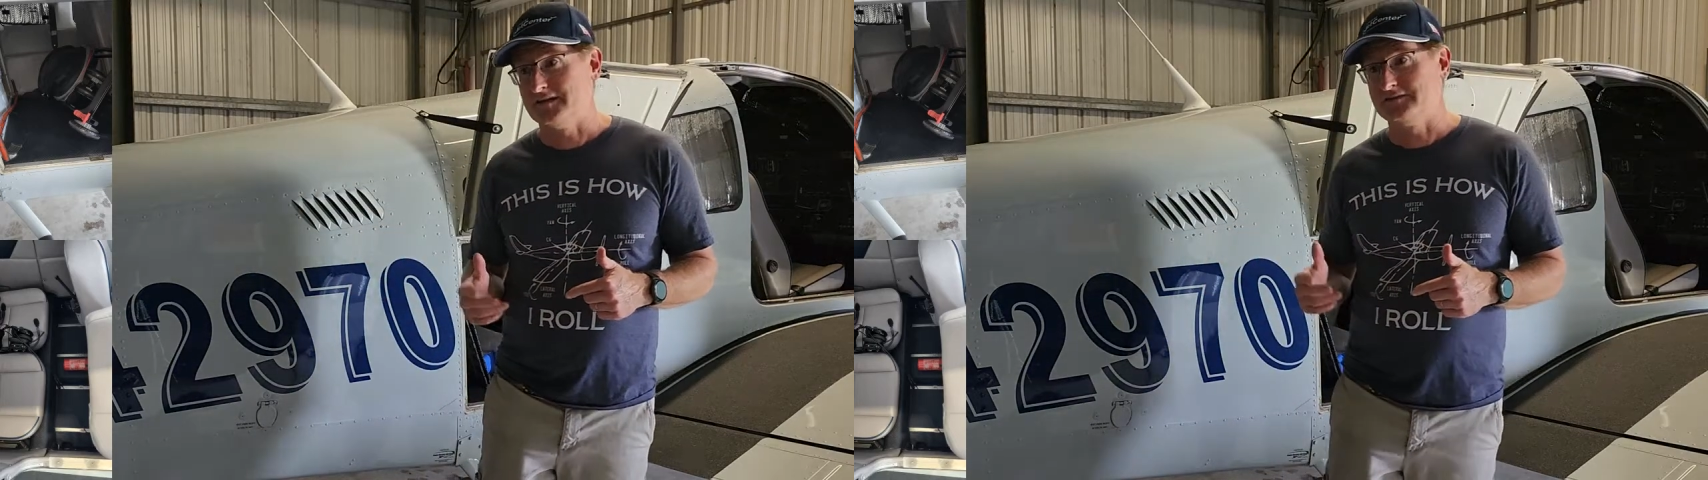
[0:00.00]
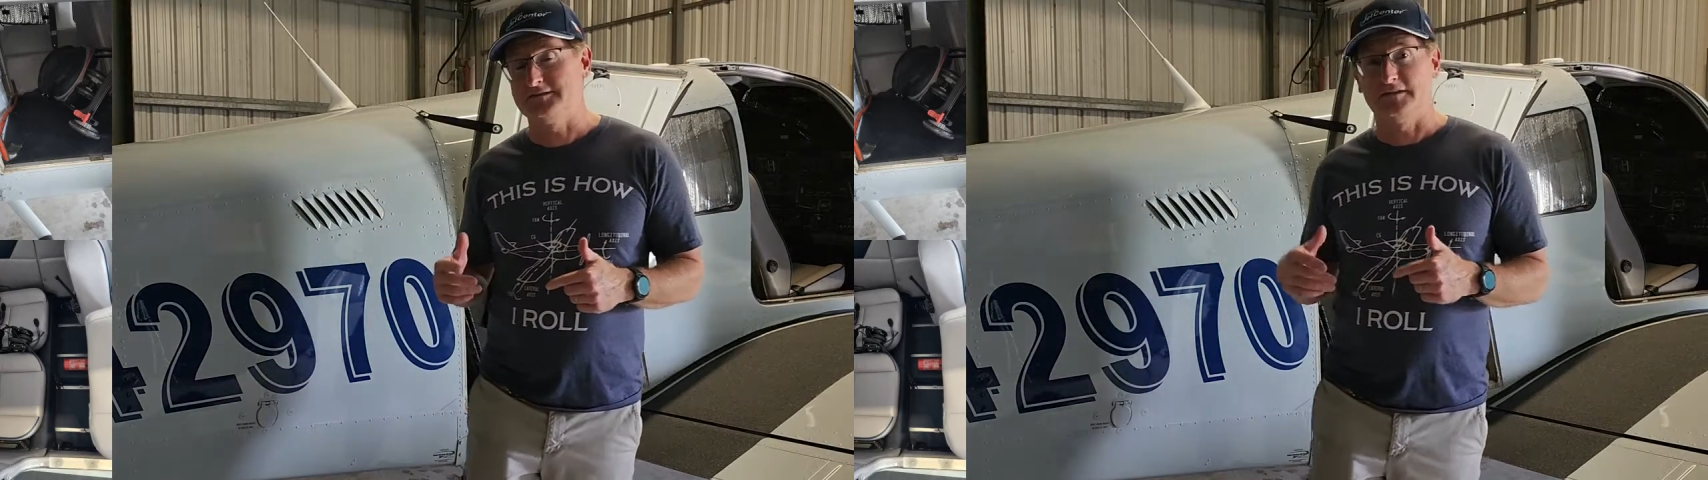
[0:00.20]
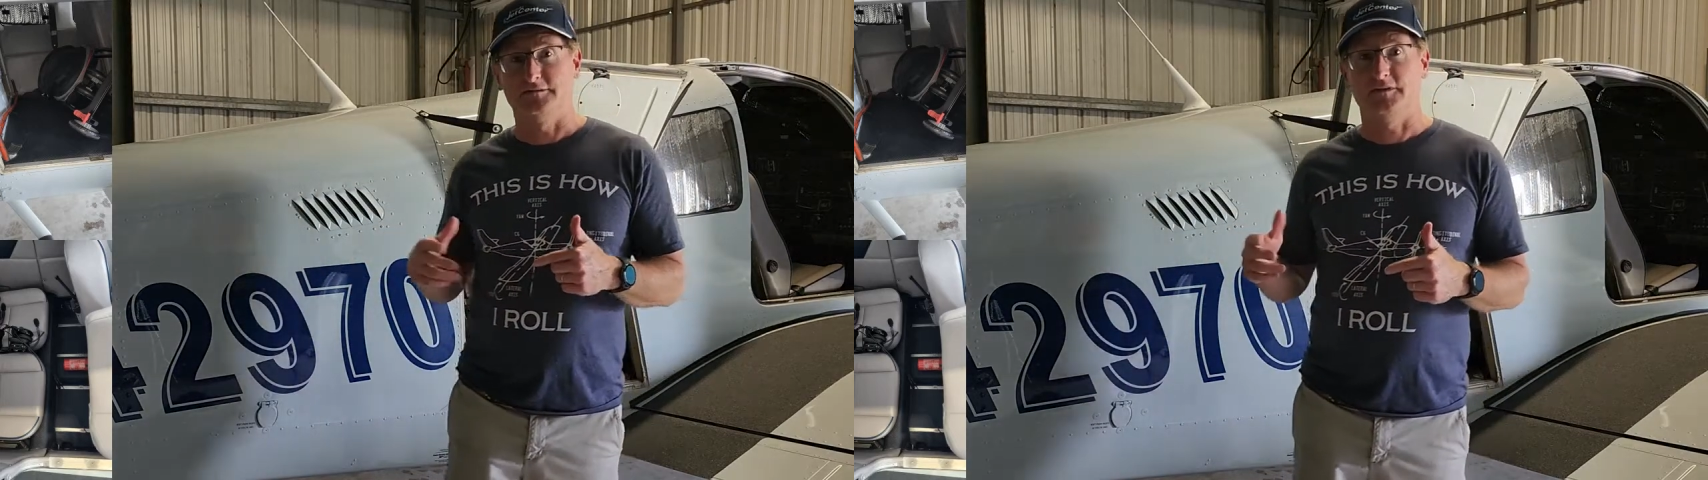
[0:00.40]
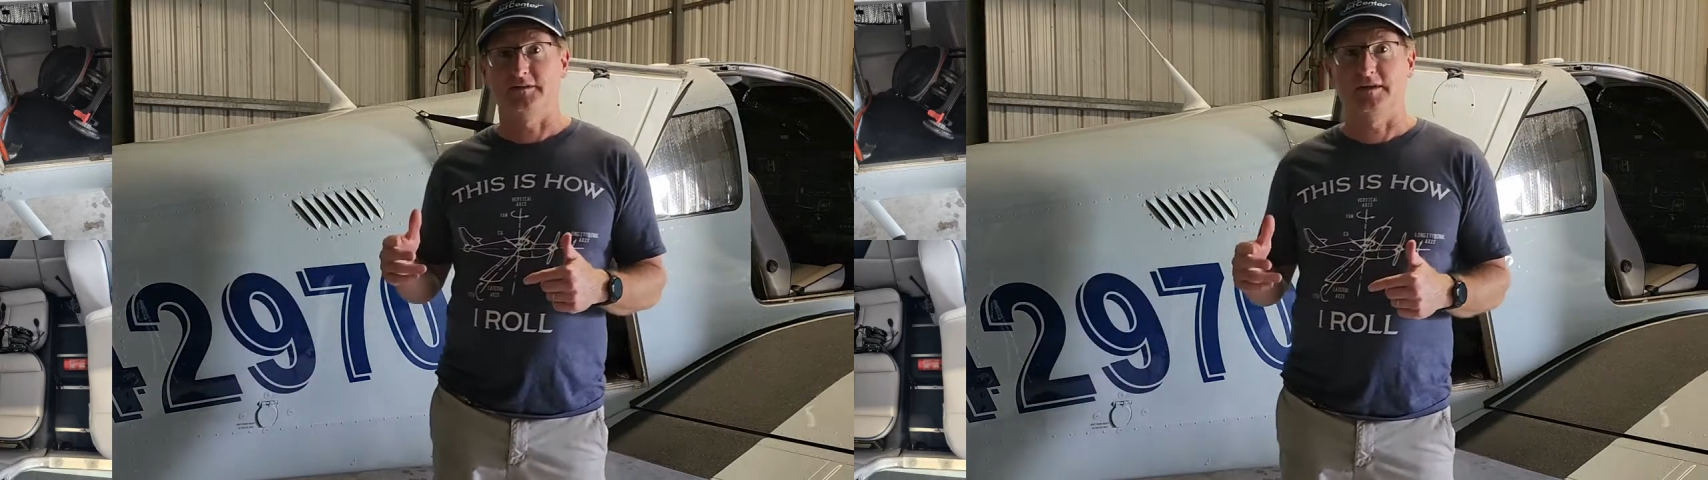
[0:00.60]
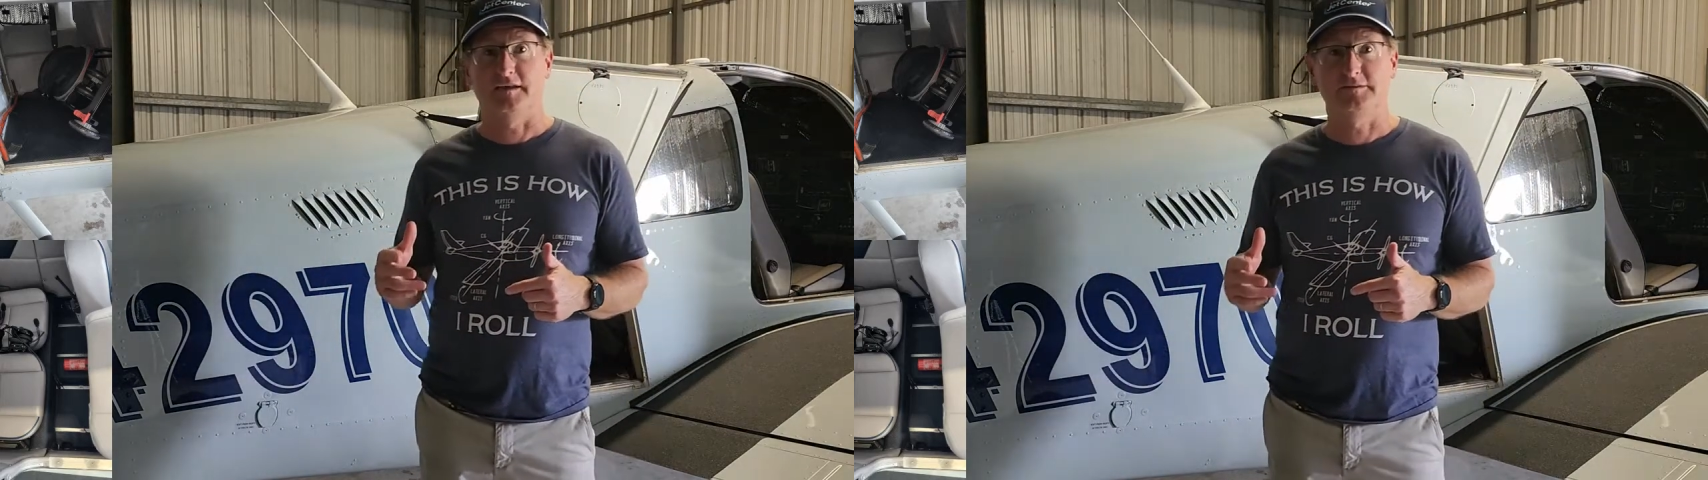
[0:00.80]
it's
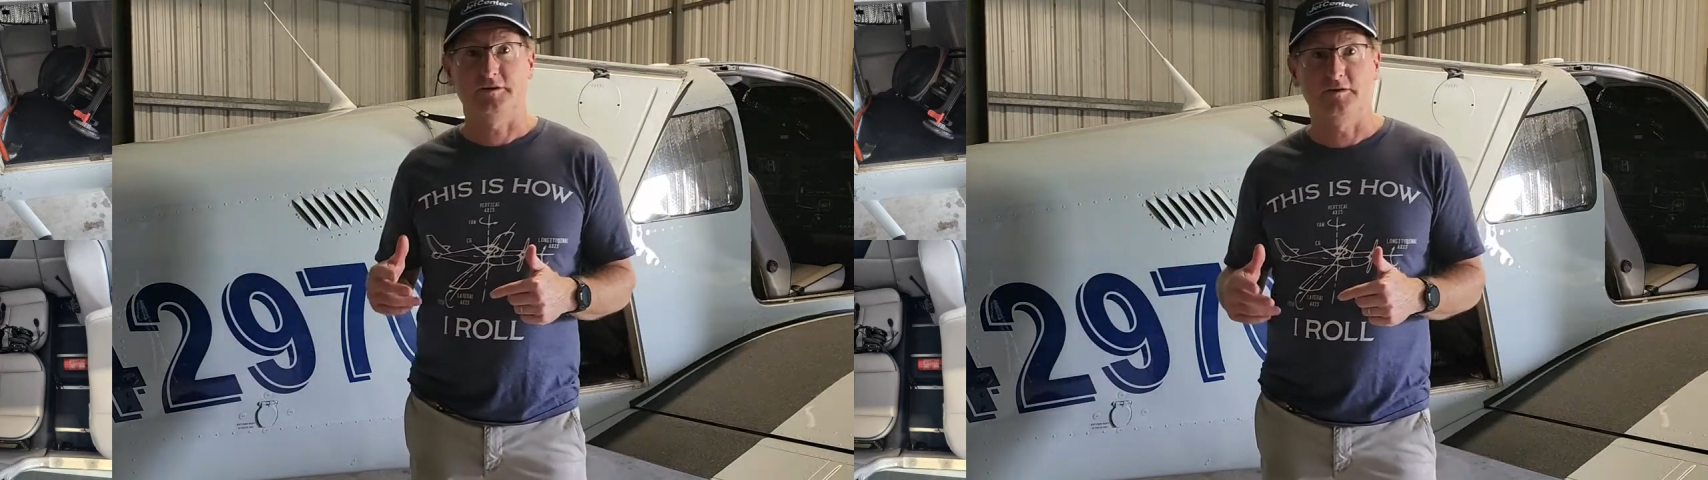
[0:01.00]
fantastic,